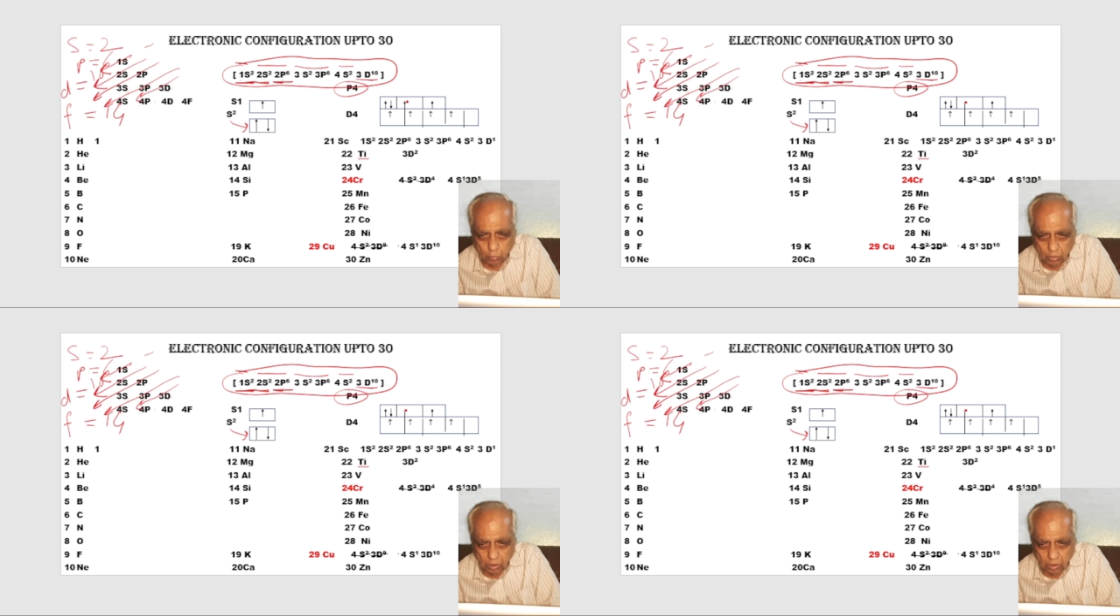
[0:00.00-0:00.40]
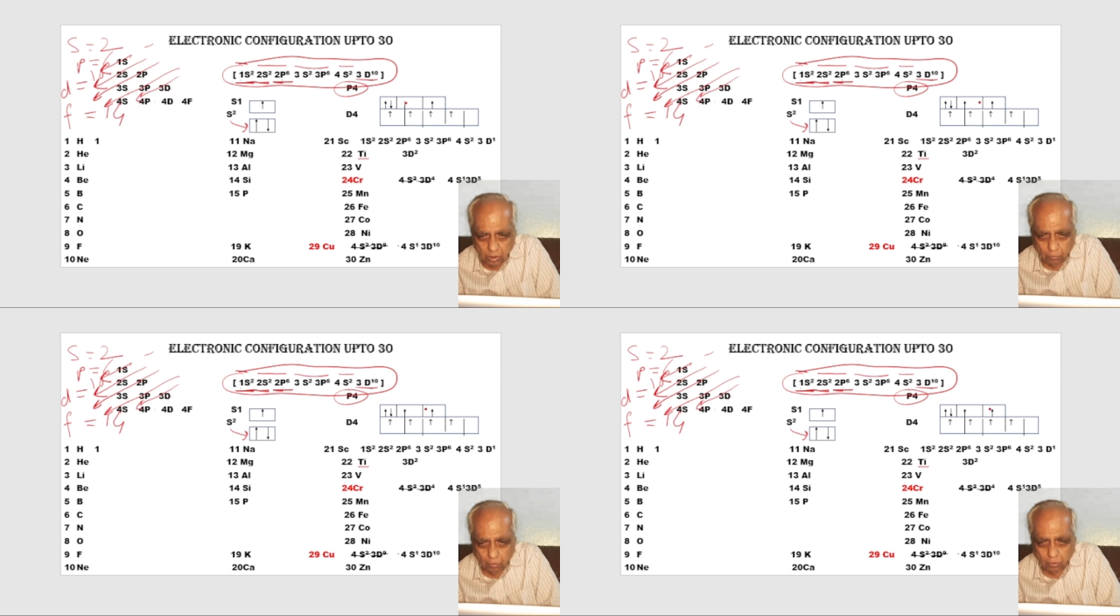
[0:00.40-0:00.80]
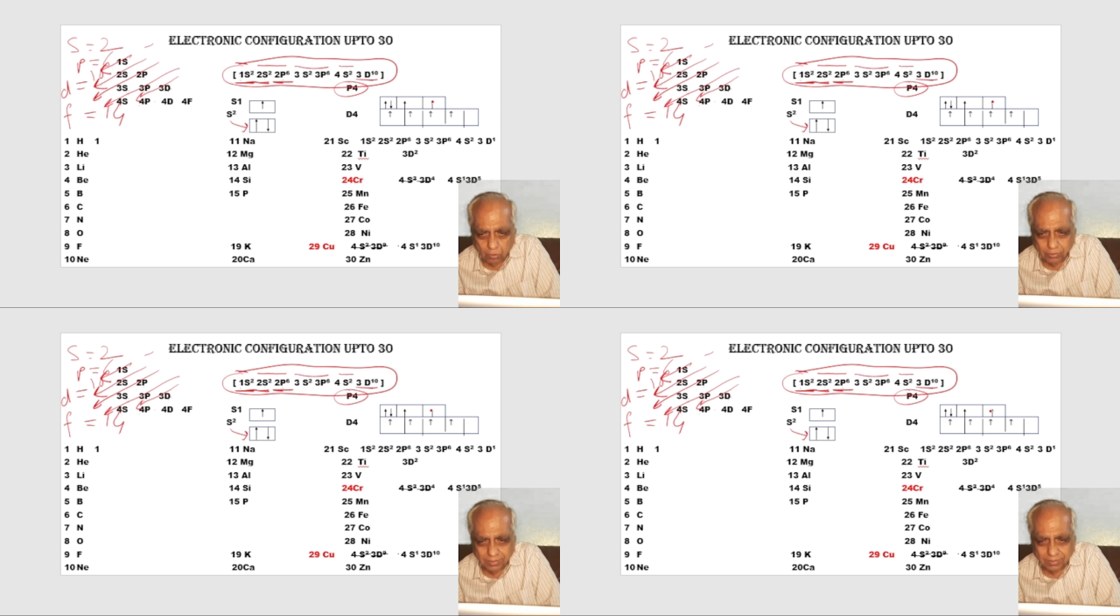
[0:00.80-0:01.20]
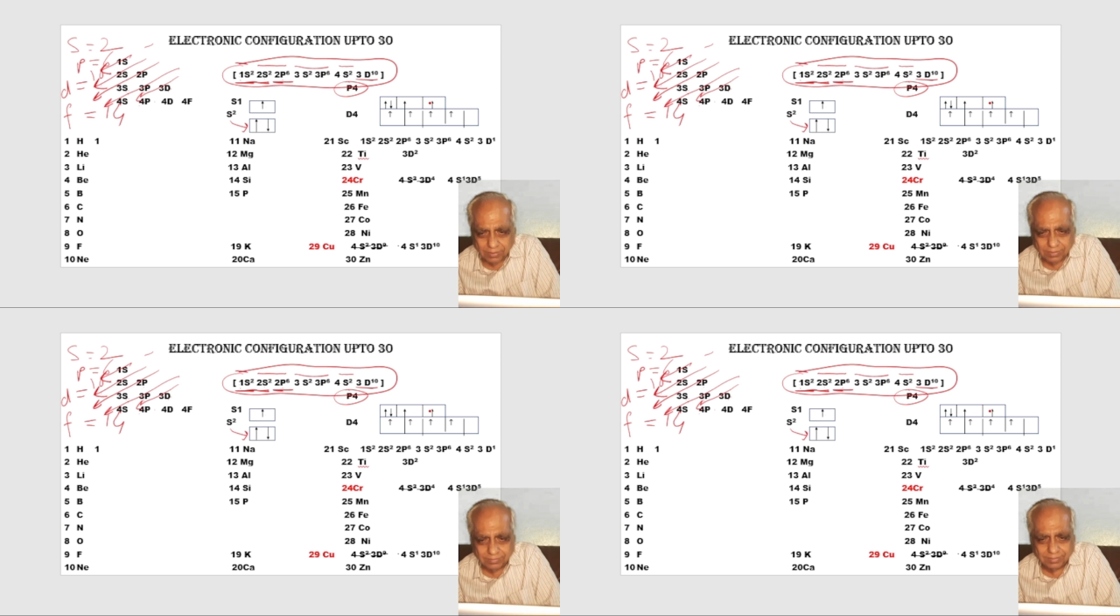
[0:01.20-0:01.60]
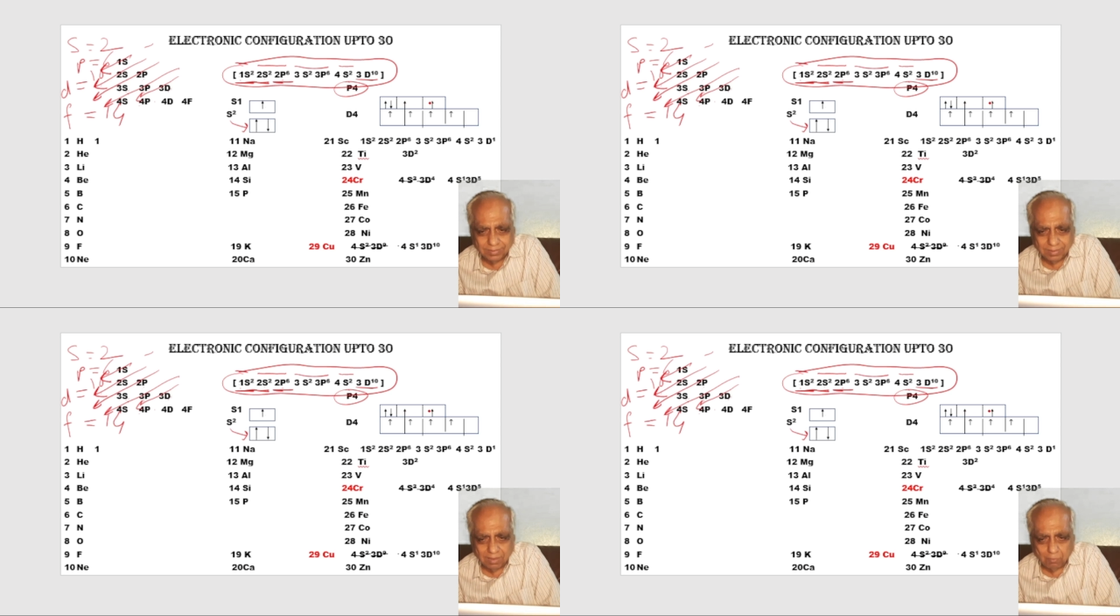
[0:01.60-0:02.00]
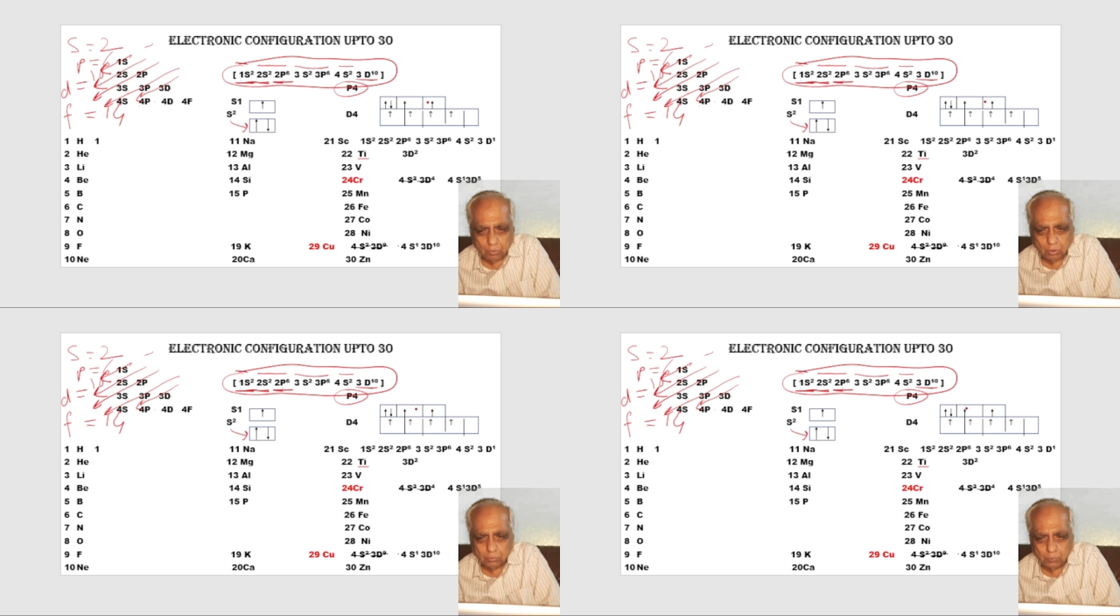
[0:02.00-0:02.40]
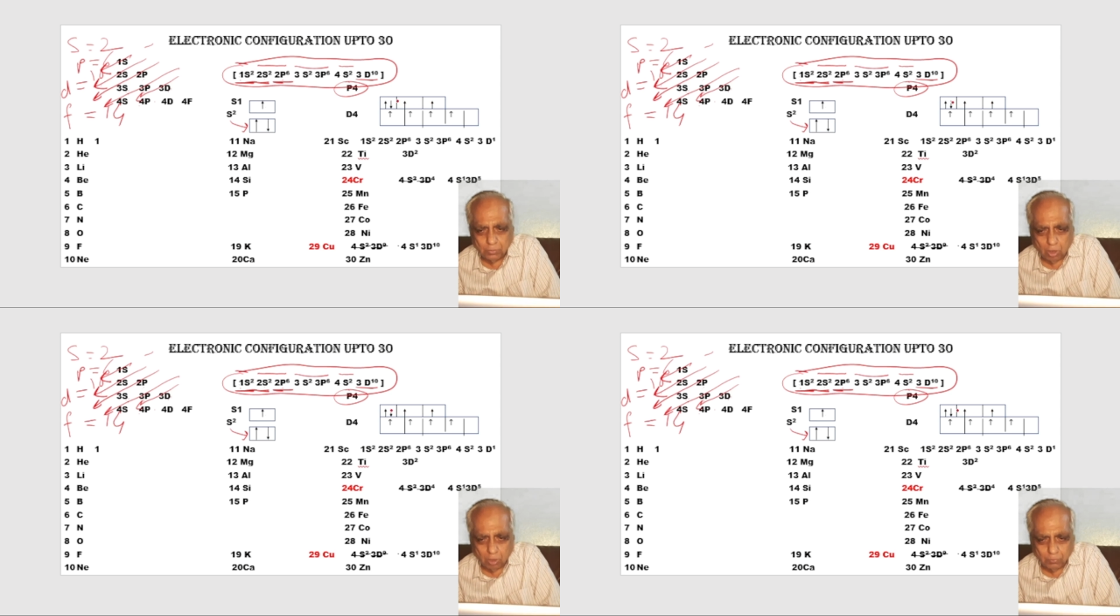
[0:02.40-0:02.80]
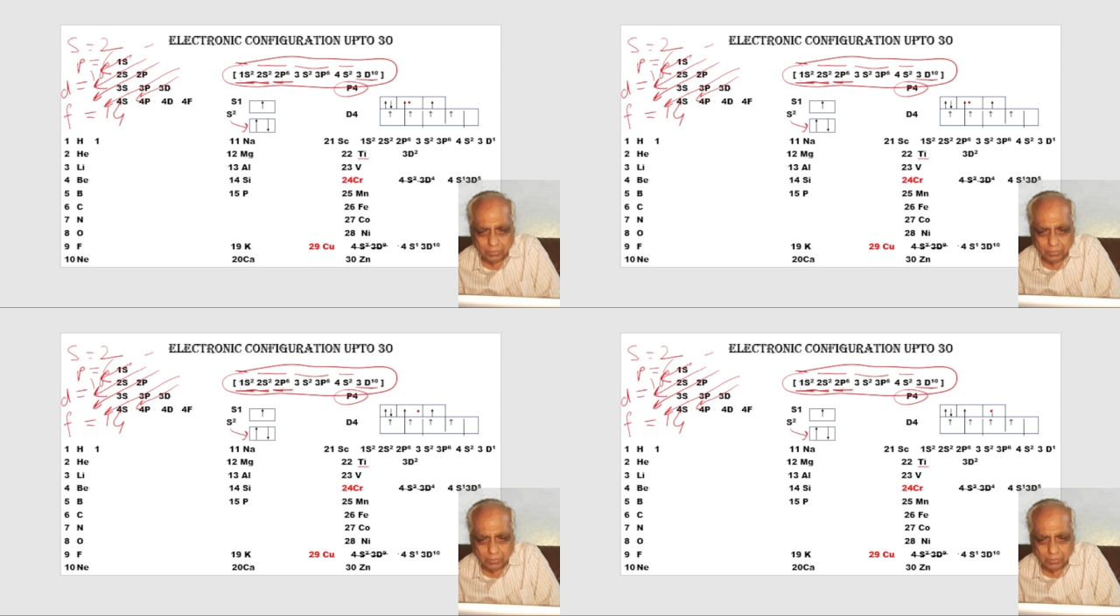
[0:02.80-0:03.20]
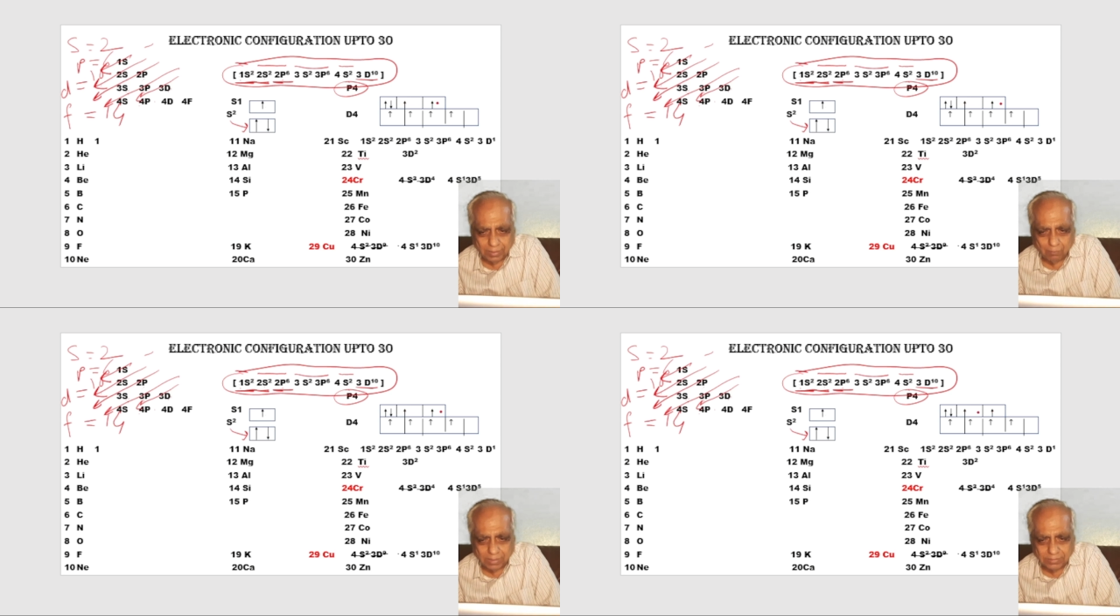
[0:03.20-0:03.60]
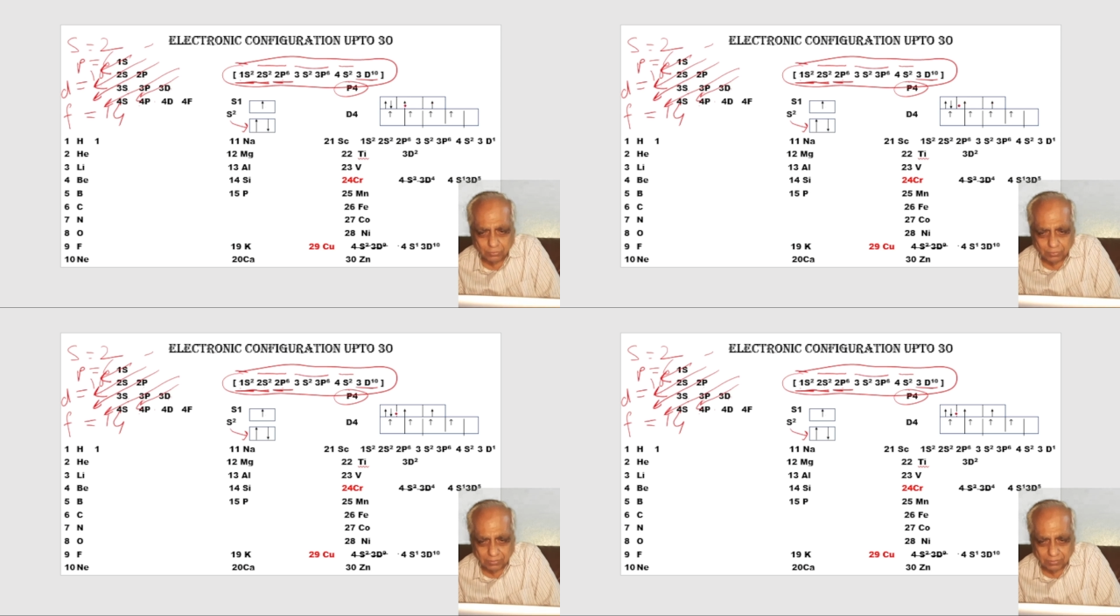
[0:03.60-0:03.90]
4, 6. Because P orbit I can have maximum 6.